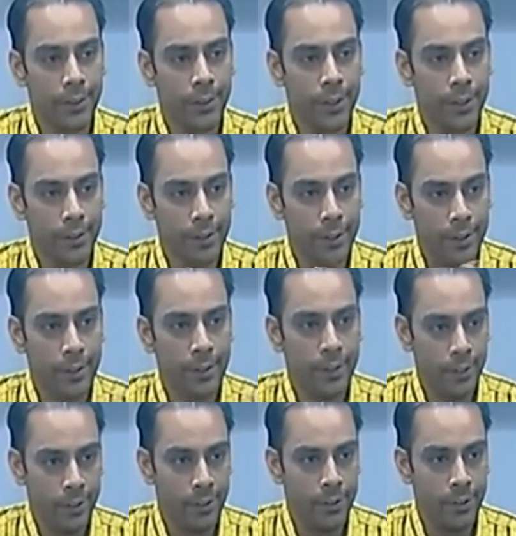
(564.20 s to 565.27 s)
That's it.
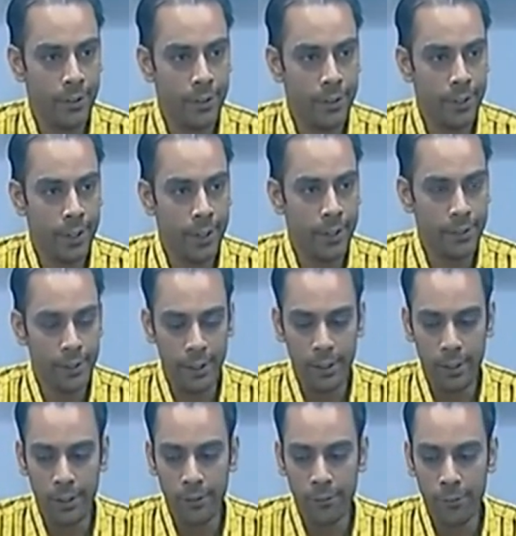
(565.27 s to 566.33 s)
They are
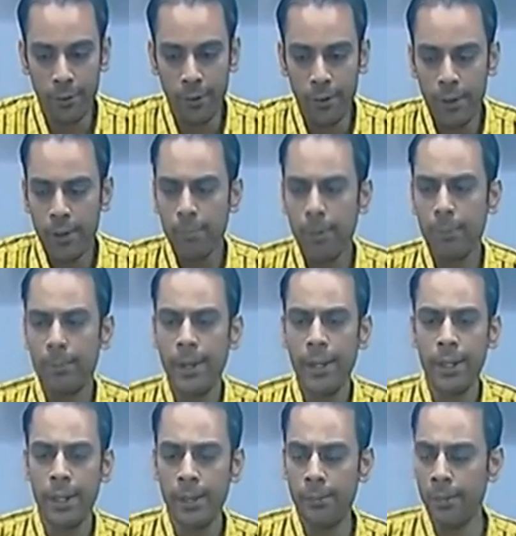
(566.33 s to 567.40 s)
selling out for, but
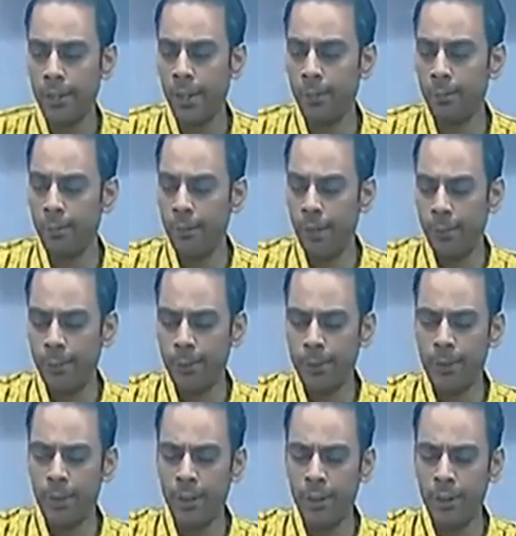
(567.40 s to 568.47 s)
many times it
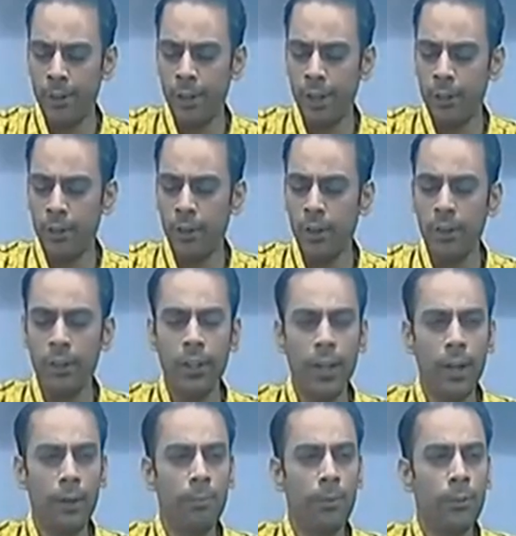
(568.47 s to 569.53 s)
happens that they are not
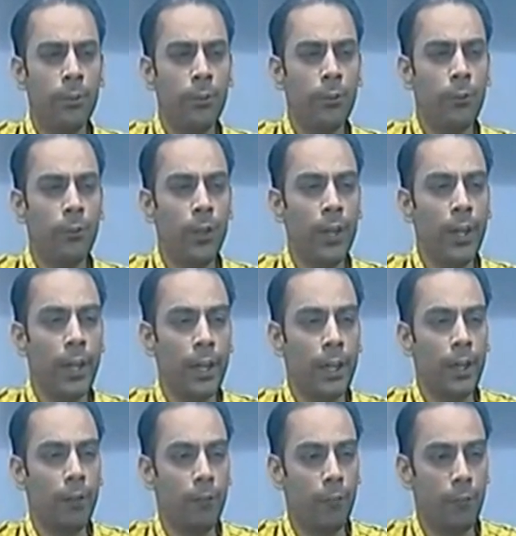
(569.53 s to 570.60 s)
that much very
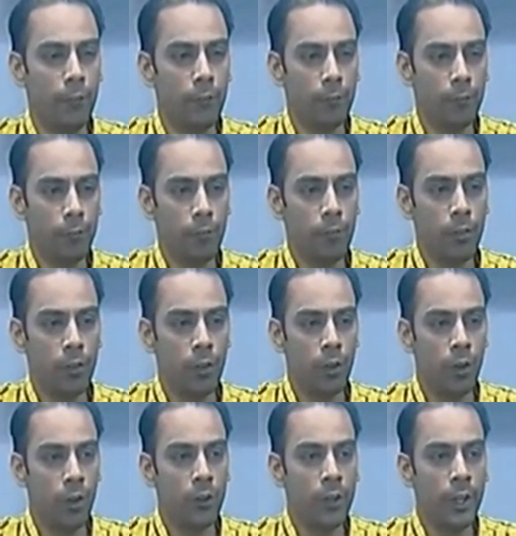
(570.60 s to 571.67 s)
active
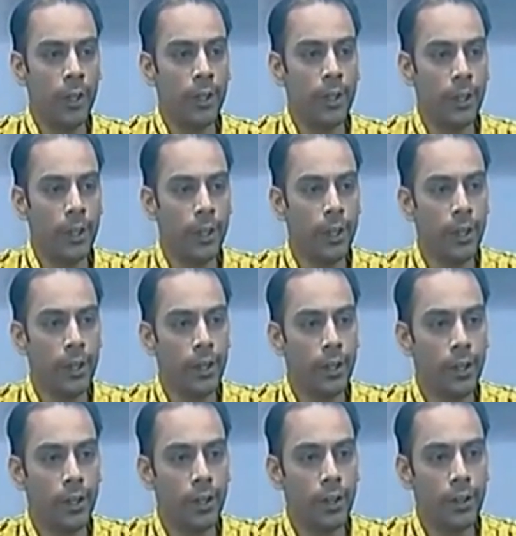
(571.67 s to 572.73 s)
on
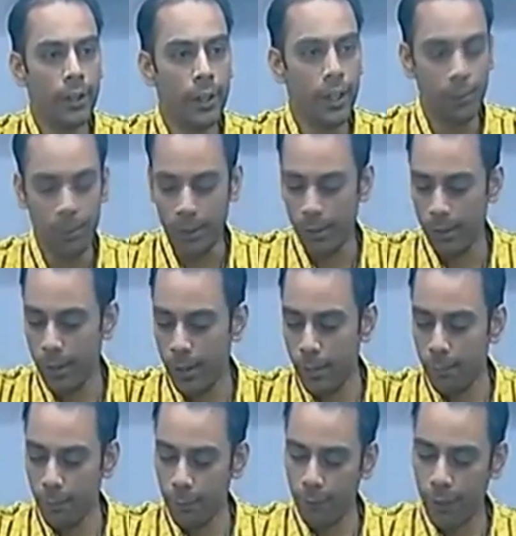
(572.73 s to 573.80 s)
that table.
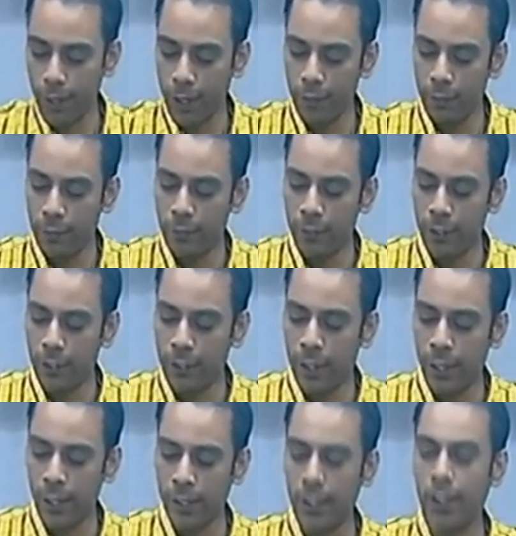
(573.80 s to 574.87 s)
But when I visit
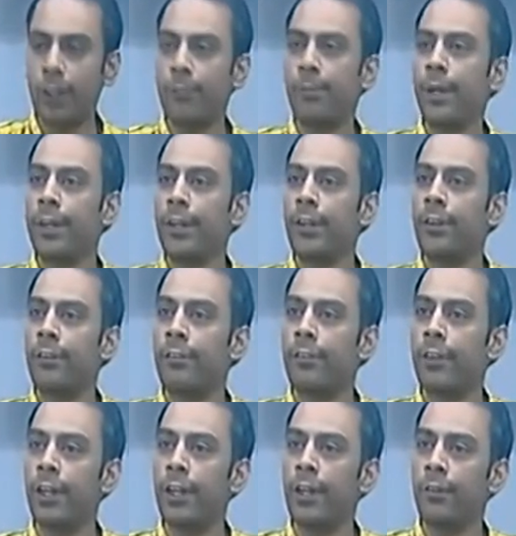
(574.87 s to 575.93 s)
the other aspect of
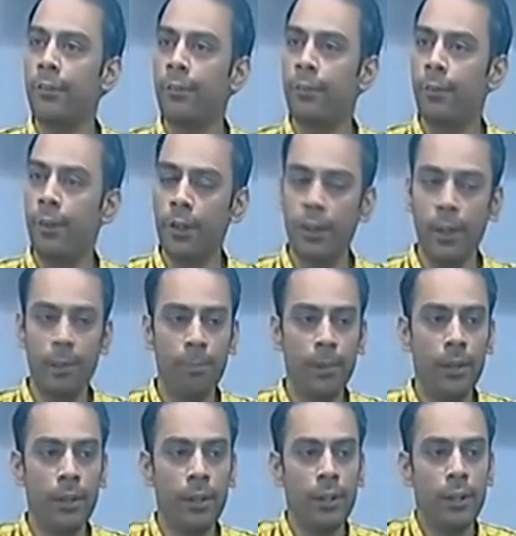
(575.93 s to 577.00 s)
it, for
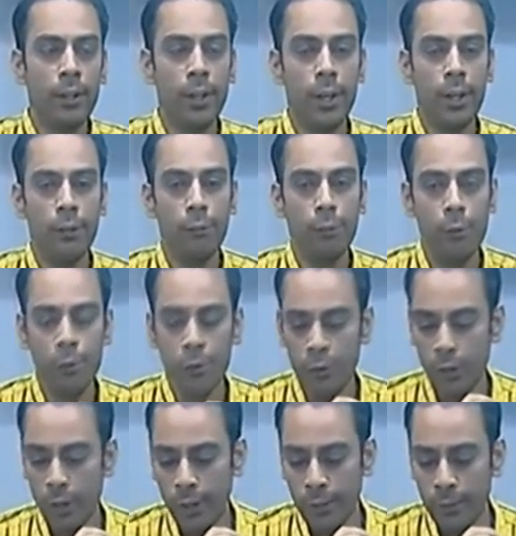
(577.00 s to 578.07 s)
example, food
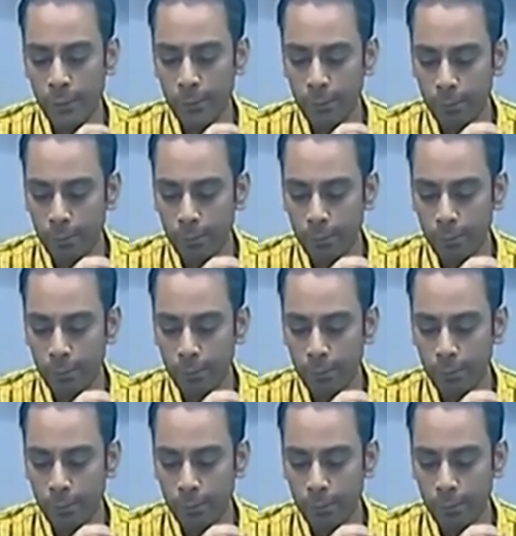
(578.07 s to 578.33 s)
joints,